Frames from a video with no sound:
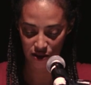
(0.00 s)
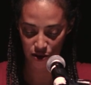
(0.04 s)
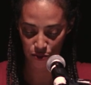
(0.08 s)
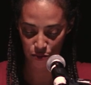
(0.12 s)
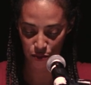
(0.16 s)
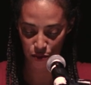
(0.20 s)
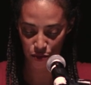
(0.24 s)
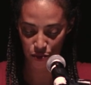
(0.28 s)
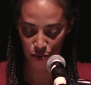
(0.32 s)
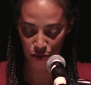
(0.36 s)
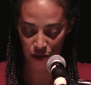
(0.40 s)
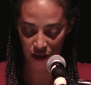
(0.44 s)

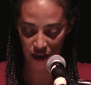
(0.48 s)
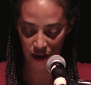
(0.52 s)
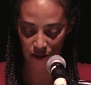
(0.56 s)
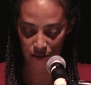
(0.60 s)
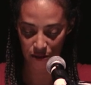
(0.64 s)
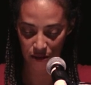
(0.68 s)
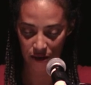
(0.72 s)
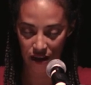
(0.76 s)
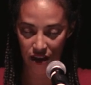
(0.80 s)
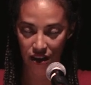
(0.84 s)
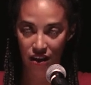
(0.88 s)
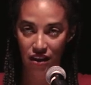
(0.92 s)
explore
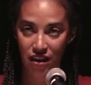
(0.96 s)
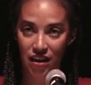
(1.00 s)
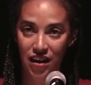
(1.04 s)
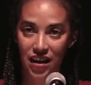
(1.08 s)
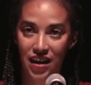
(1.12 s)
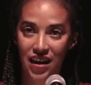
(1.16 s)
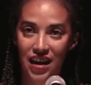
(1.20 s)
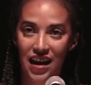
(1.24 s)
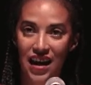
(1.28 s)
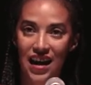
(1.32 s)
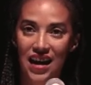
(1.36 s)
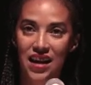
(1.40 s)
them,
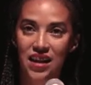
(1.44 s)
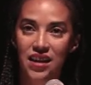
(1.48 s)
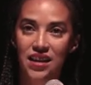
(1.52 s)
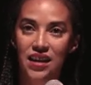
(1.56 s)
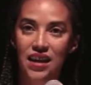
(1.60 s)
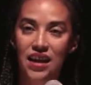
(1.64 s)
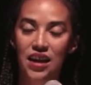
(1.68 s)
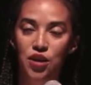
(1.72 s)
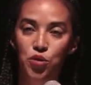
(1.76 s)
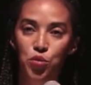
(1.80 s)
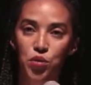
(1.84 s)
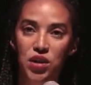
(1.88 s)

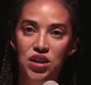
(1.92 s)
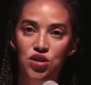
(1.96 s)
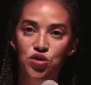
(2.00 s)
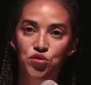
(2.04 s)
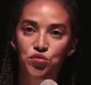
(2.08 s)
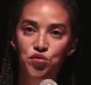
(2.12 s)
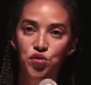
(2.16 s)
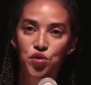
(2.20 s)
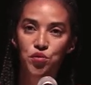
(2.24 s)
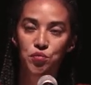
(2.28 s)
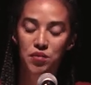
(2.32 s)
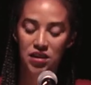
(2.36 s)
and in which
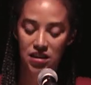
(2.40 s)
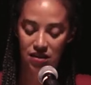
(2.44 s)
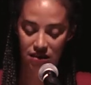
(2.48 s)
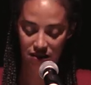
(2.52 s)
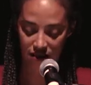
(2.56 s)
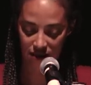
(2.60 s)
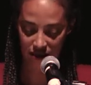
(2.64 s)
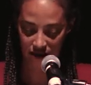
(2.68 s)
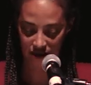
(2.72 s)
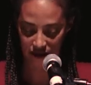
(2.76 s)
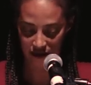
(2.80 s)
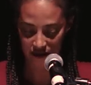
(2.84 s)
format?